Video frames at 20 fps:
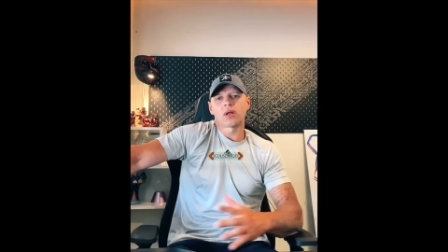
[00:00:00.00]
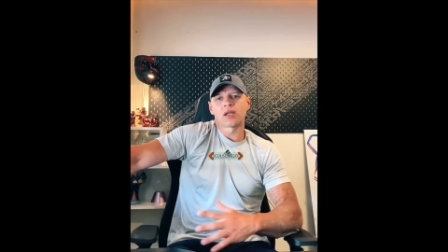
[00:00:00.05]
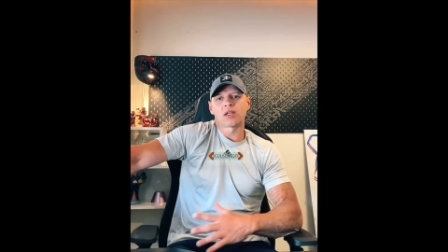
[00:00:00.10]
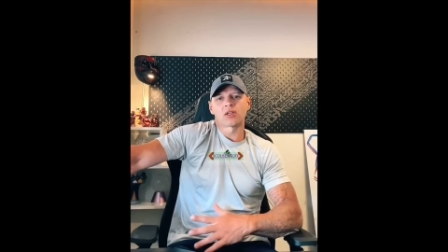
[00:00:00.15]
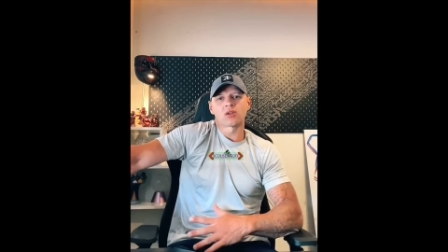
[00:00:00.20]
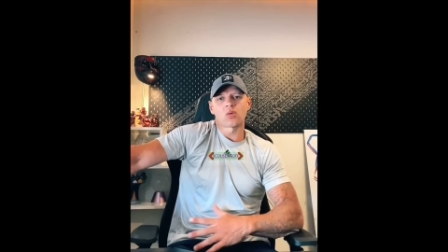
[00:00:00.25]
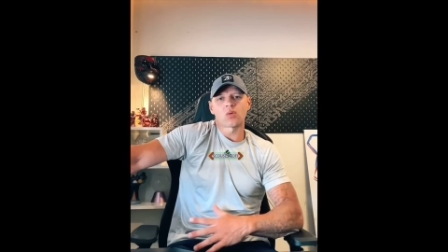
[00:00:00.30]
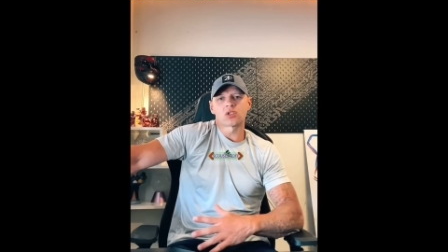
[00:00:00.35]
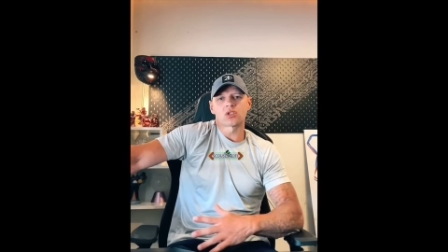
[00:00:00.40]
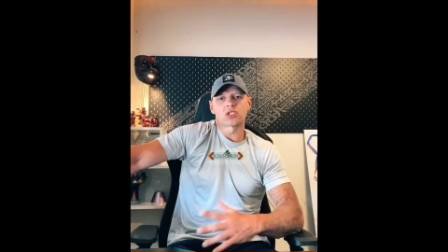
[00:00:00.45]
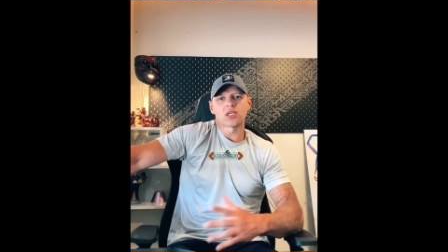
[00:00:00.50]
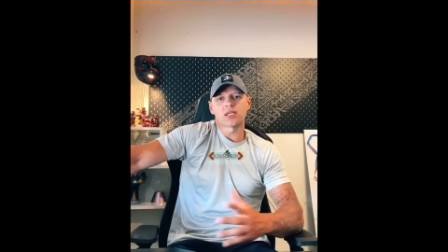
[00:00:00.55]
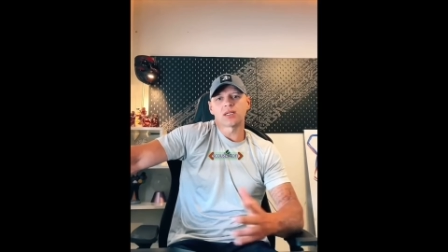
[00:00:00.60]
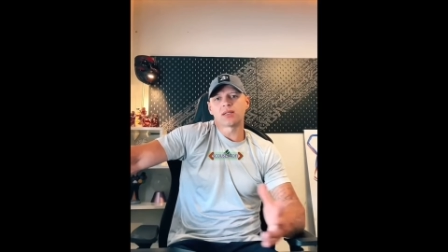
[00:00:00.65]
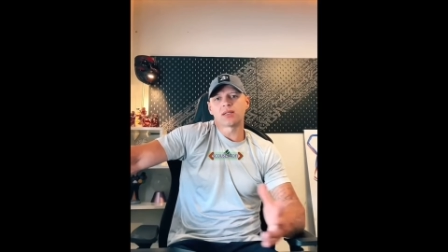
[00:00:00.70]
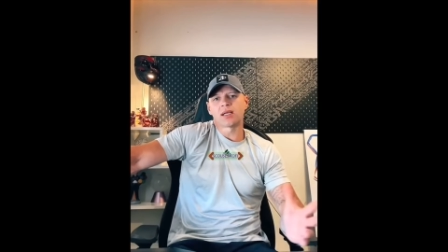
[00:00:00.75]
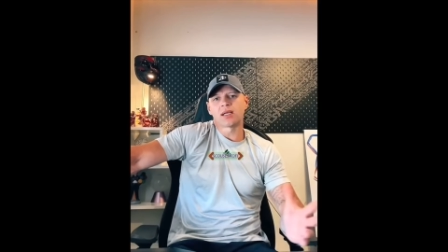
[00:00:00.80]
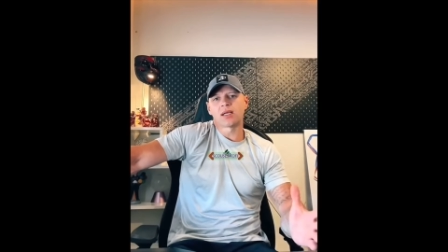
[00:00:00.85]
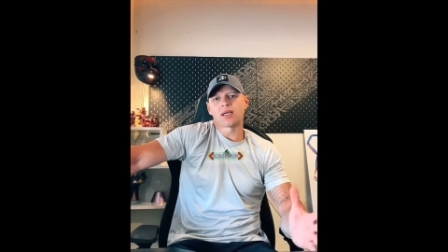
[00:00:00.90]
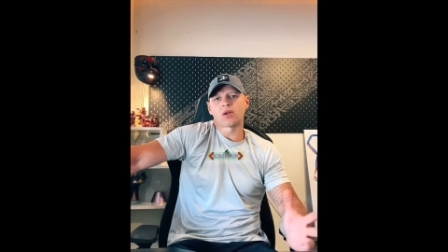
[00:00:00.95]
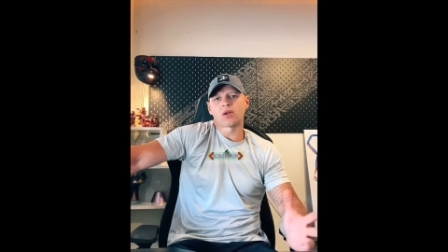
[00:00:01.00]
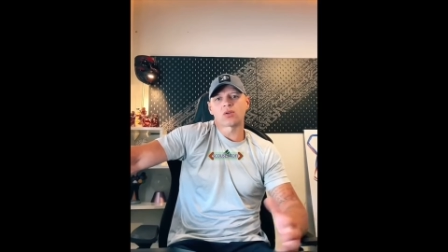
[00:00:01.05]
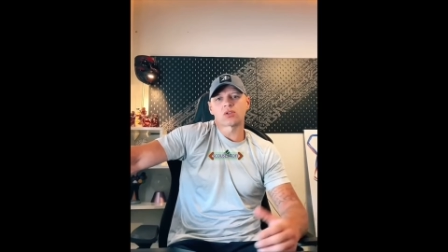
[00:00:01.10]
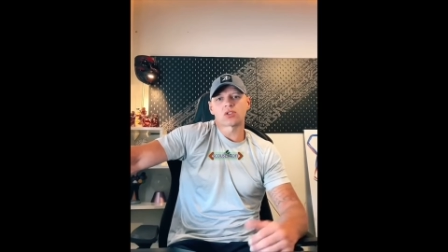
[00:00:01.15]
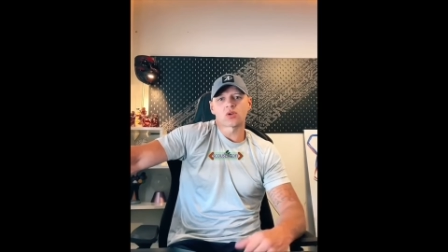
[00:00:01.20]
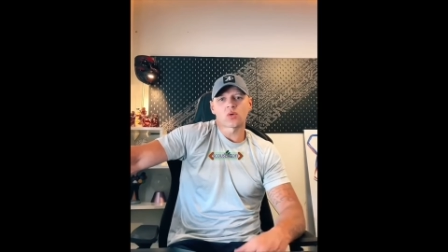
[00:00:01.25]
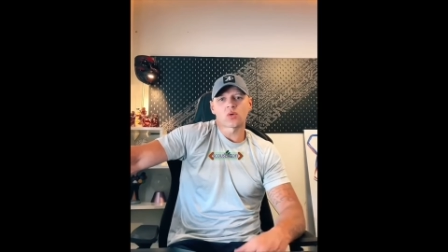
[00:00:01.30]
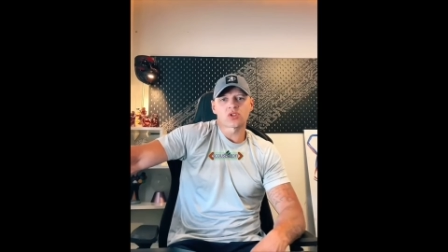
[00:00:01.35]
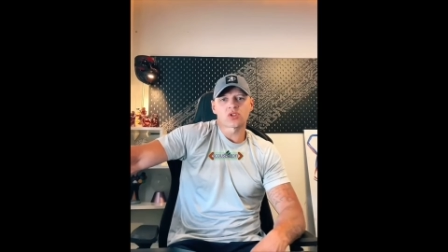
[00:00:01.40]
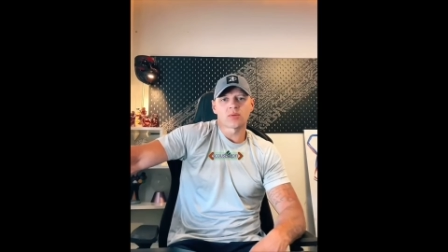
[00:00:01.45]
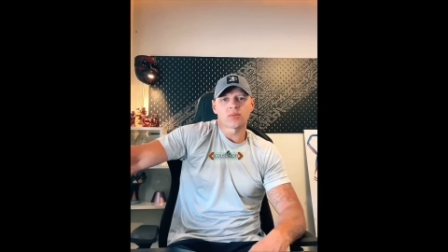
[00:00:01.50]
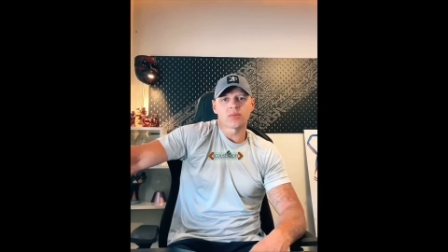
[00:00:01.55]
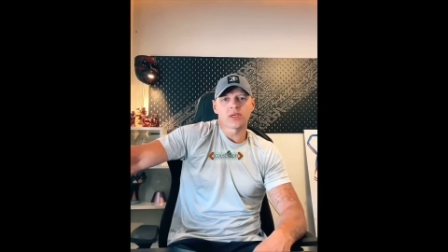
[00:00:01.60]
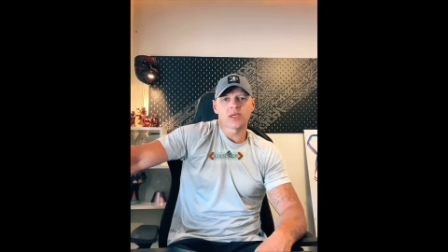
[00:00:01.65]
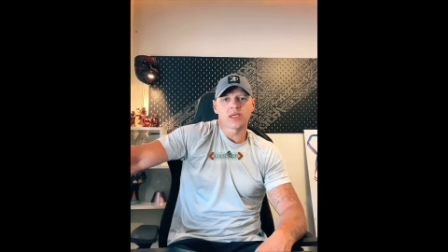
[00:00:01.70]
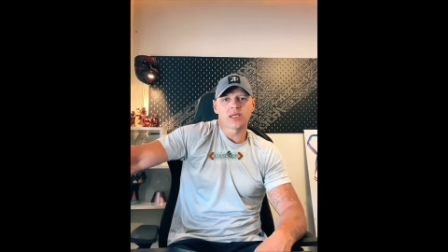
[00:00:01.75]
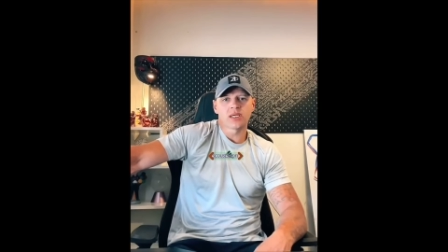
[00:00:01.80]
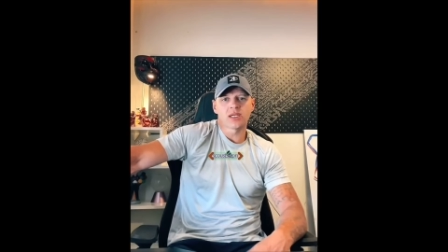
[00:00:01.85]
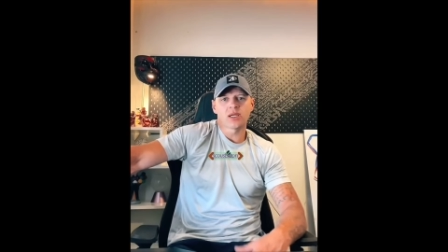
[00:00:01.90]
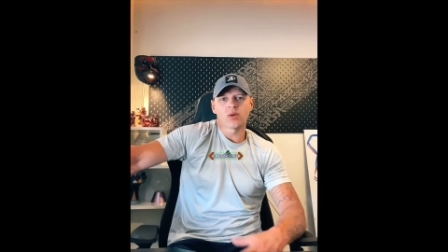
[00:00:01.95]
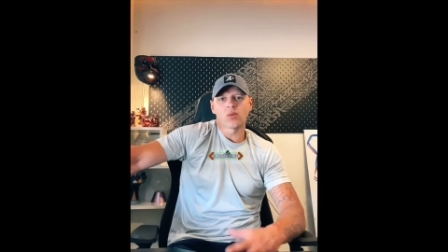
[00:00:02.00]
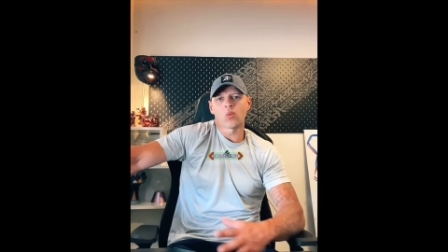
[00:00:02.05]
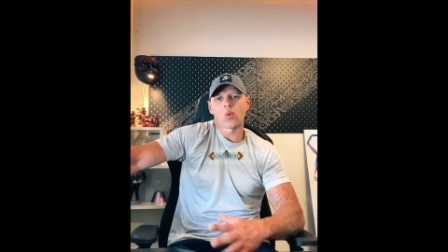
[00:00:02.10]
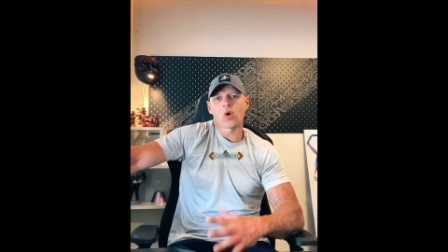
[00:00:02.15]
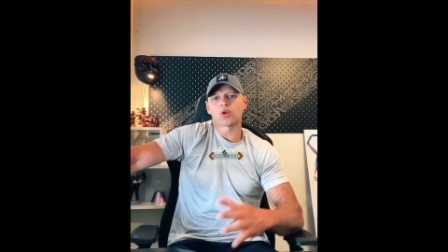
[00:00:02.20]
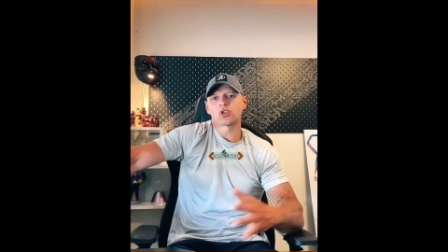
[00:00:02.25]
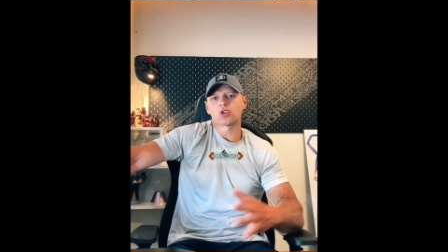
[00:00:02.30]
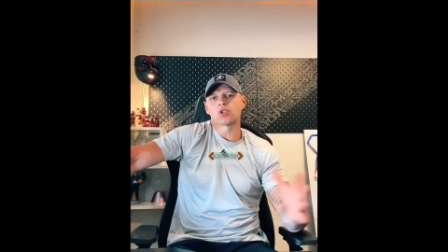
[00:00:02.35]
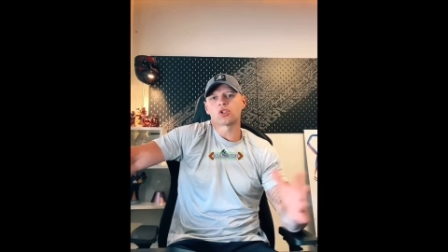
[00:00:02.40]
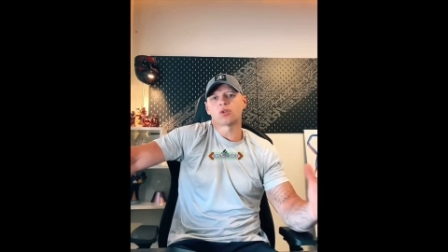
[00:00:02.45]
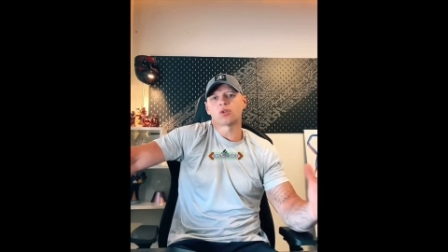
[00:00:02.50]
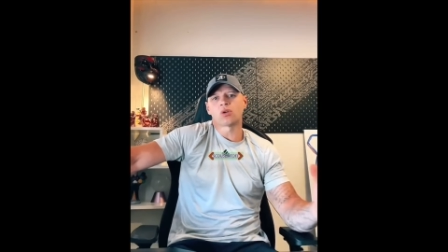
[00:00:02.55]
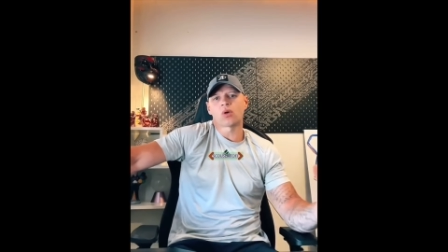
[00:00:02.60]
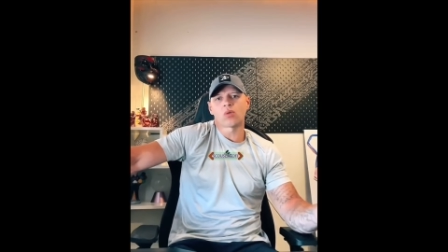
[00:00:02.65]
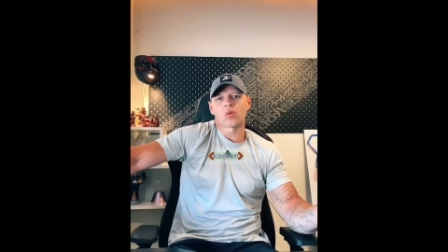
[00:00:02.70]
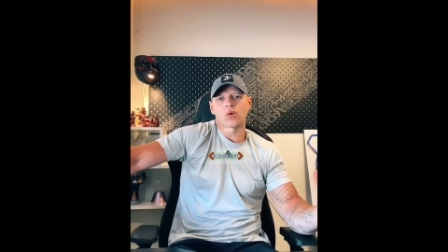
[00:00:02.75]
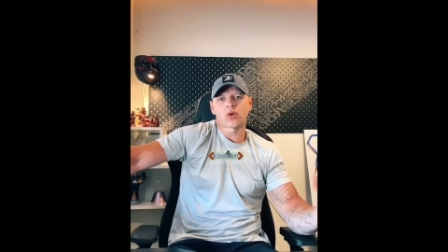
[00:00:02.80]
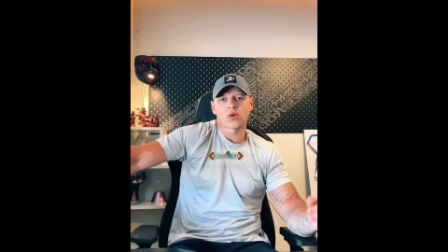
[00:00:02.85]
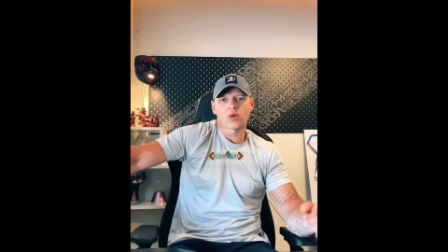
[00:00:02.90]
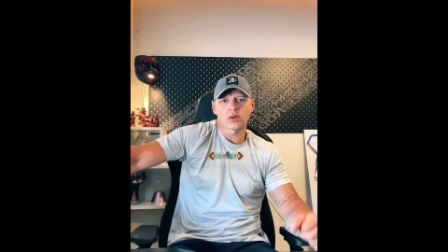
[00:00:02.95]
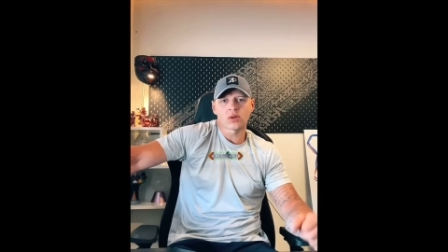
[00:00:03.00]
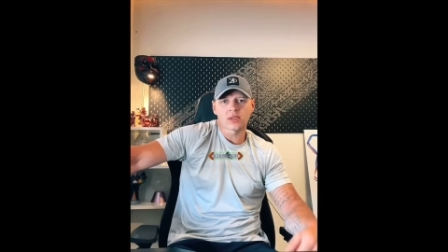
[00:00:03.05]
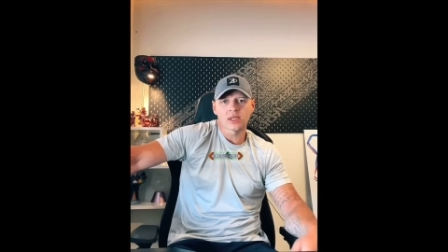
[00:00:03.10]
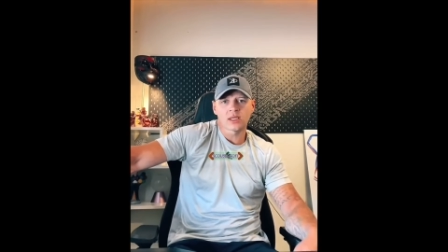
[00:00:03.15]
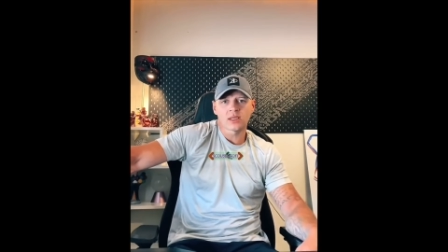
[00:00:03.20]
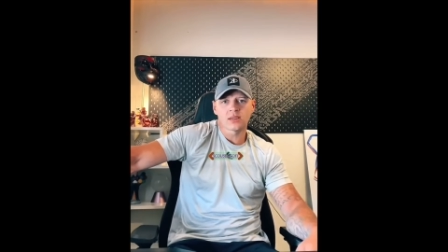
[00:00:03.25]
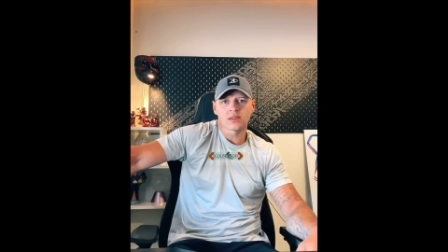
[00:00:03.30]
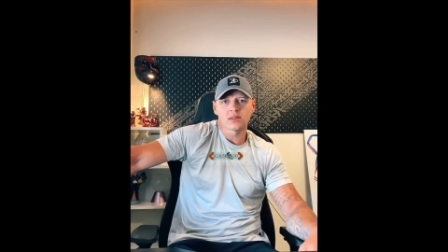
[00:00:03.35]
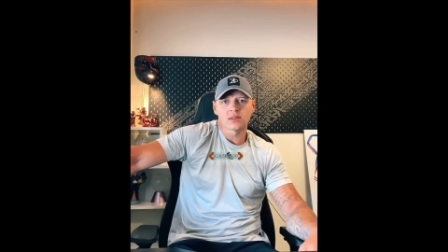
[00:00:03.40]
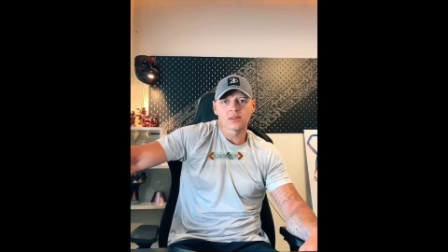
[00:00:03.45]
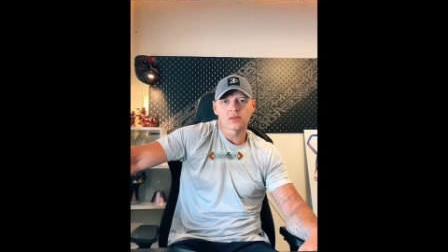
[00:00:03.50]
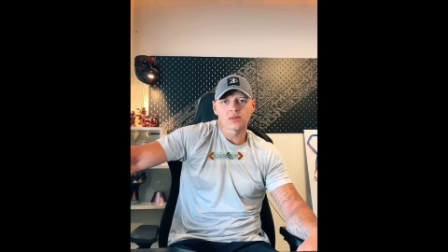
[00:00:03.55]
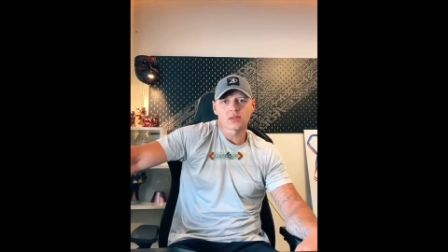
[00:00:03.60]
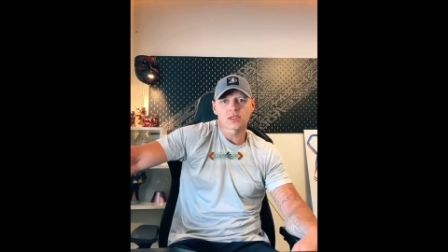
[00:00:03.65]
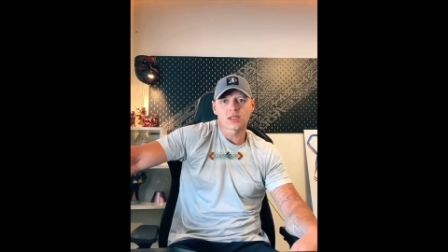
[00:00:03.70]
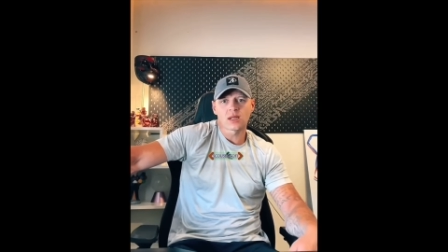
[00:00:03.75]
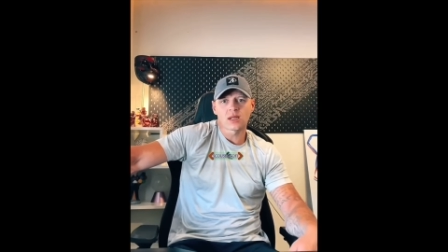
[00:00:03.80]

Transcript: and I don't sit there on social media watching no one all day. Do you